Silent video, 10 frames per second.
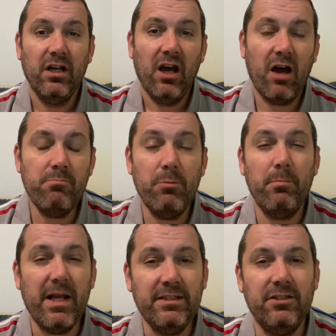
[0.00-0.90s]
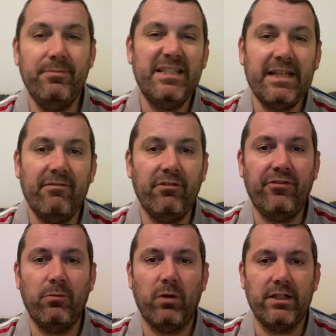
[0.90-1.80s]
And momentum is
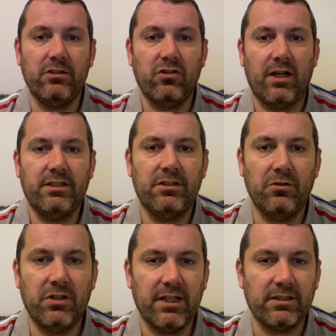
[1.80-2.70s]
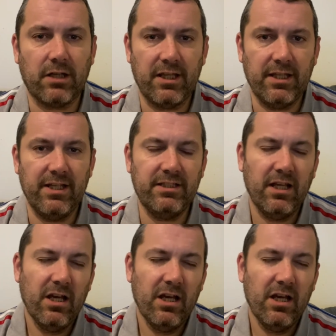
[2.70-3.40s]
everything when you're trying to do things like this.